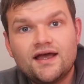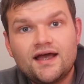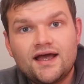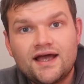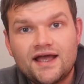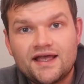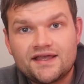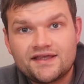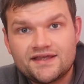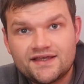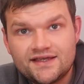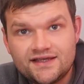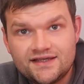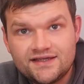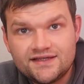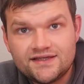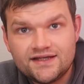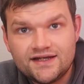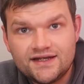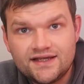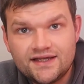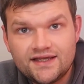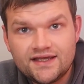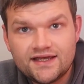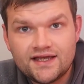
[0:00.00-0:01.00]
as
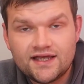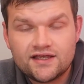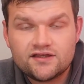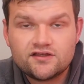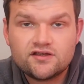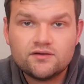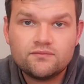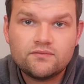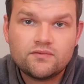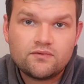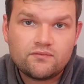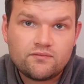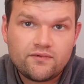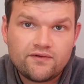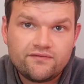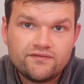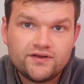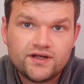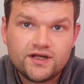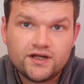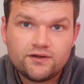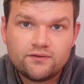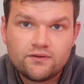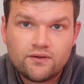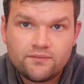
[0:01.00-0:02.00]
easily as someone with a
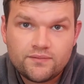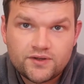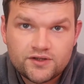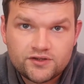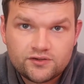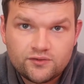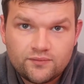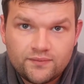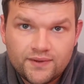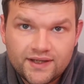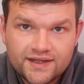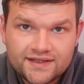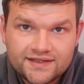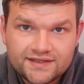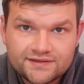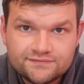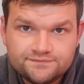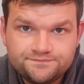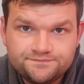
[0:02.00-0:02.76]
lower muscle mass.